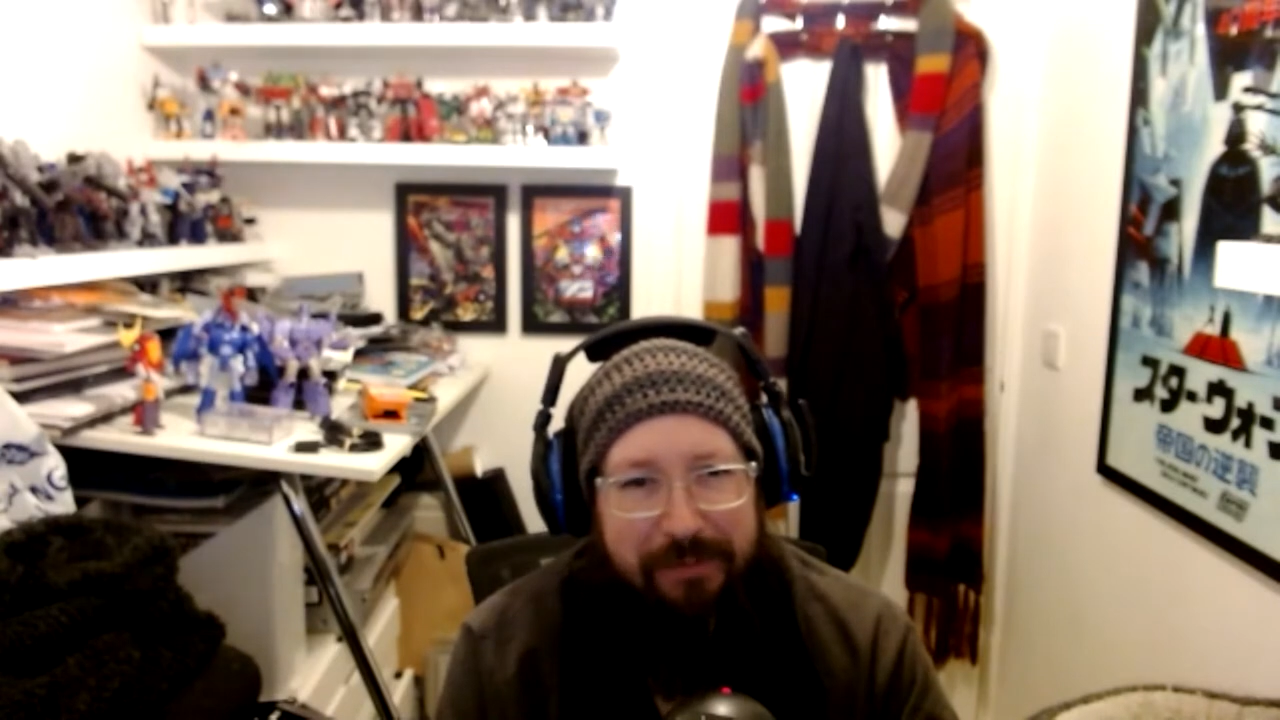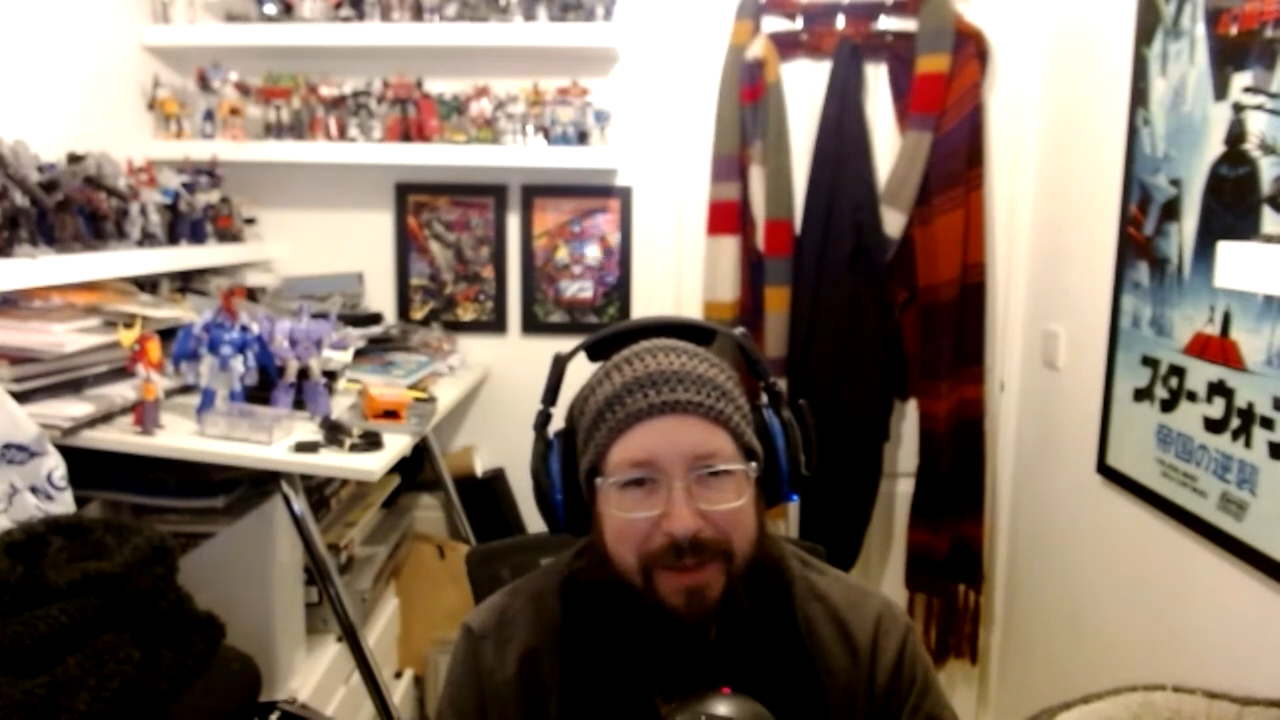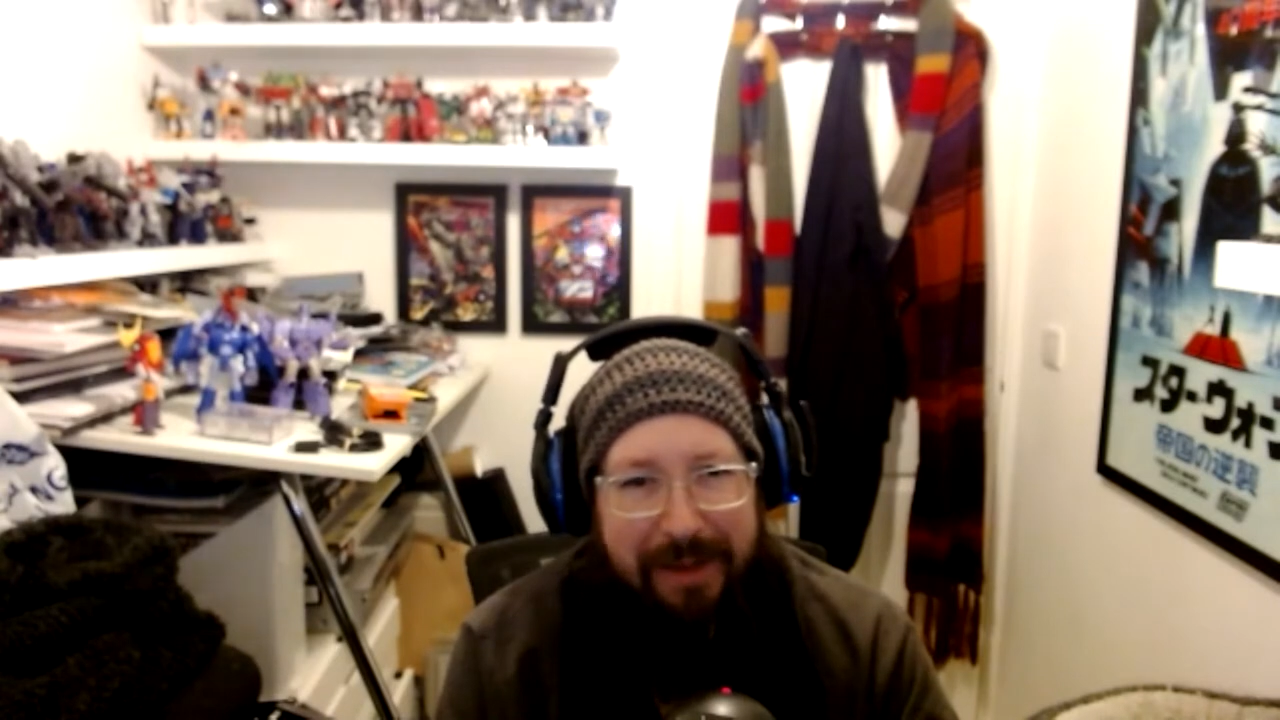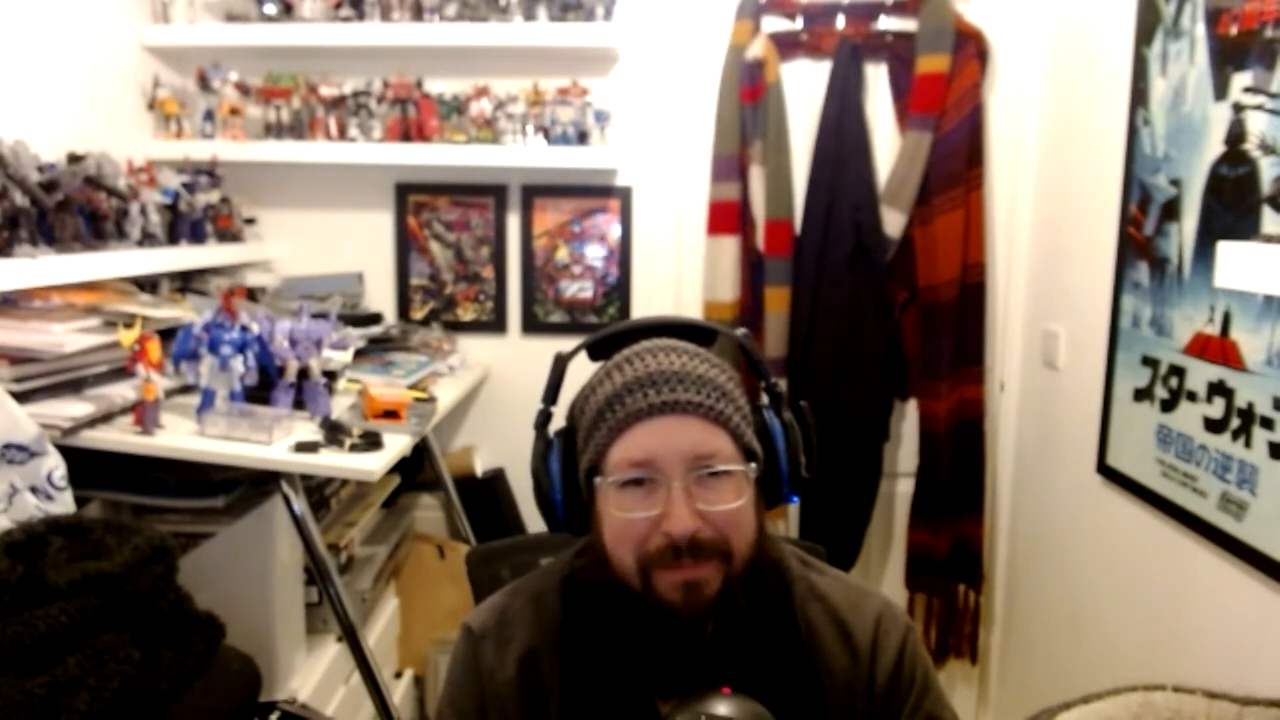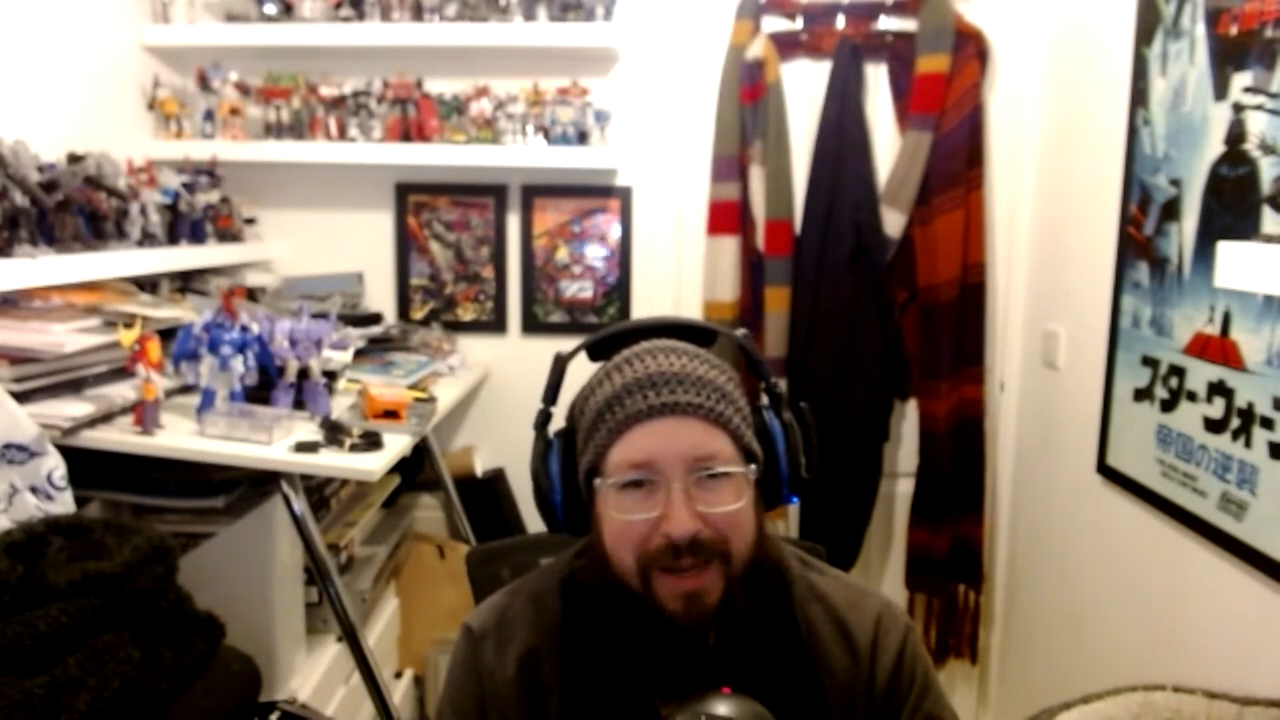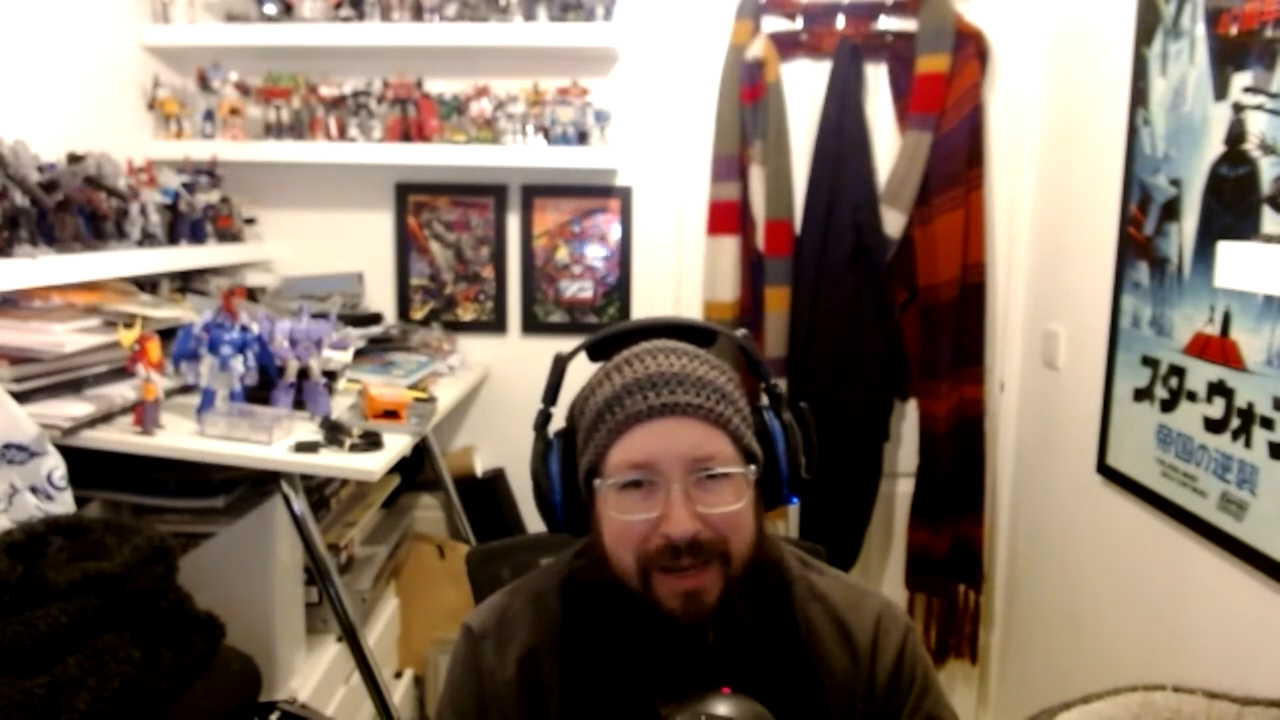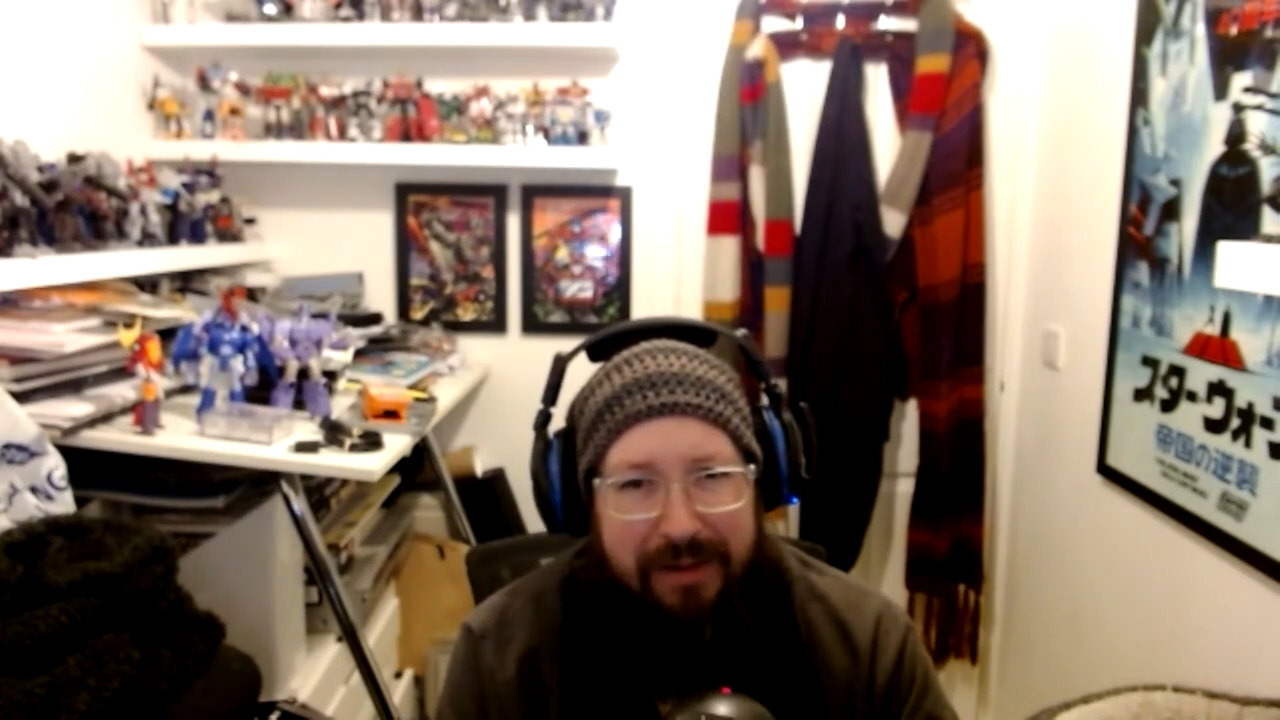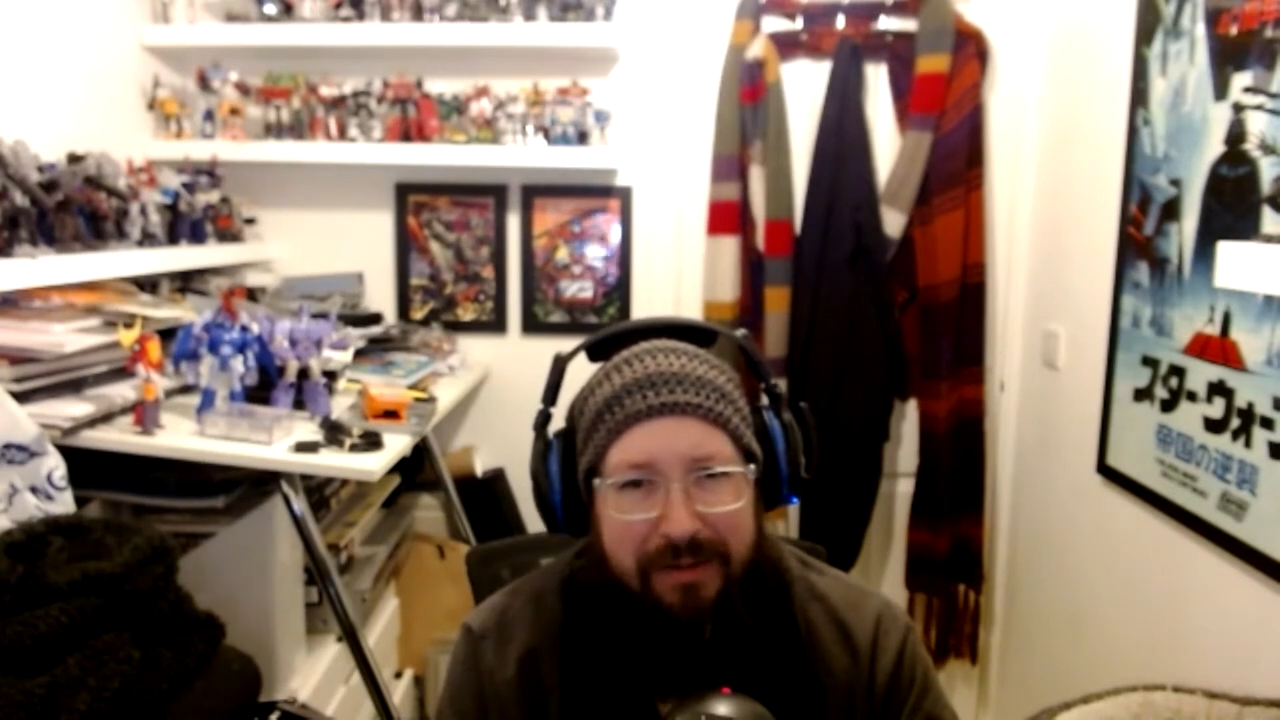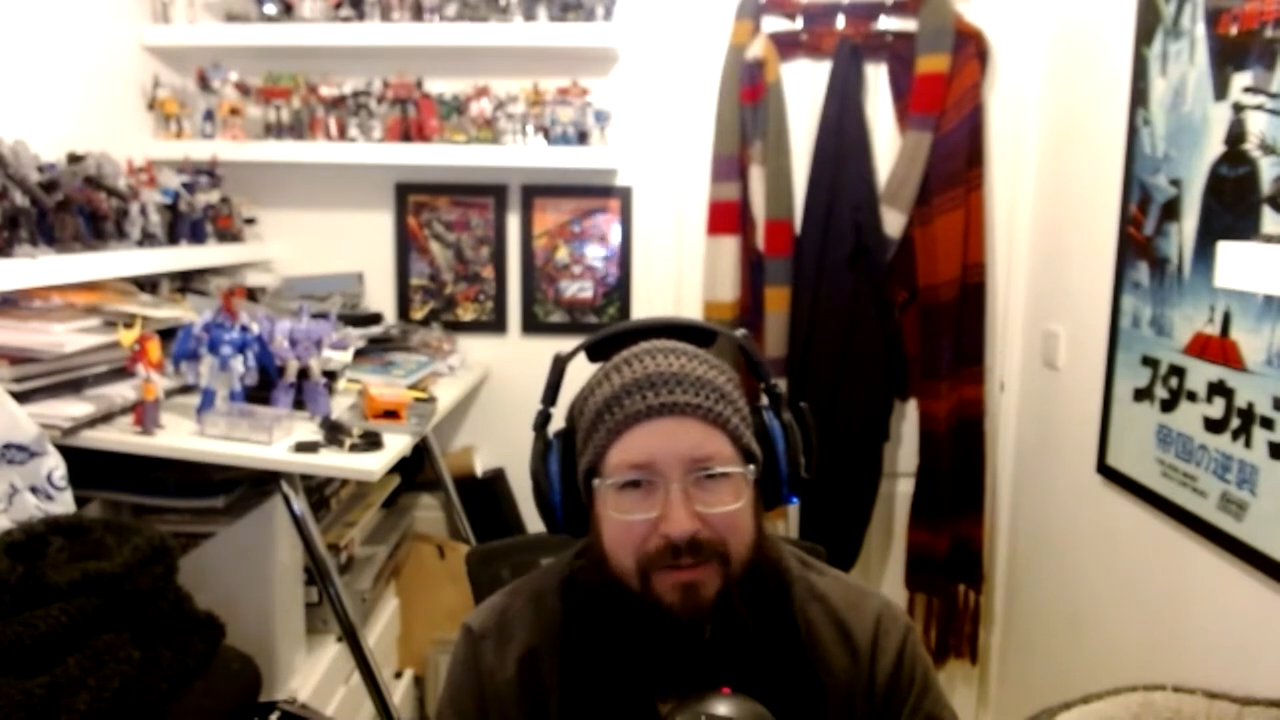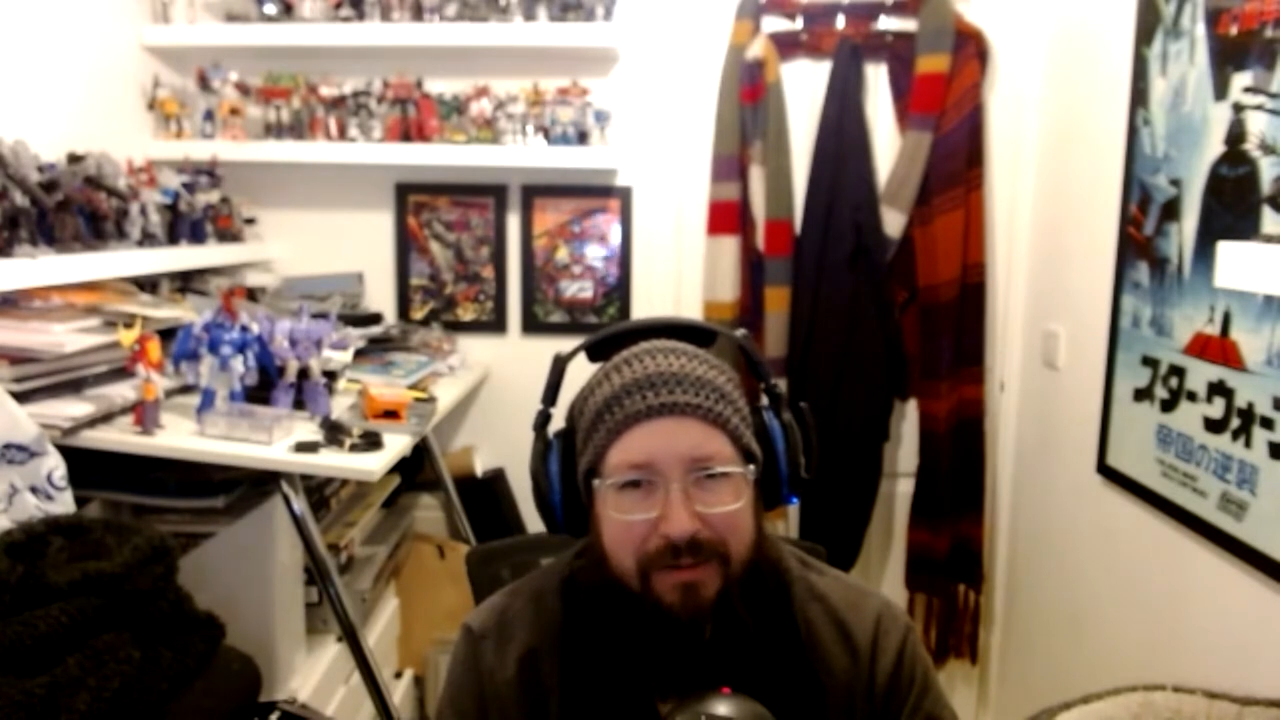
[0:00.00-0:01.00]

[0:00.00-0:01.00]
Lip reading: Batman,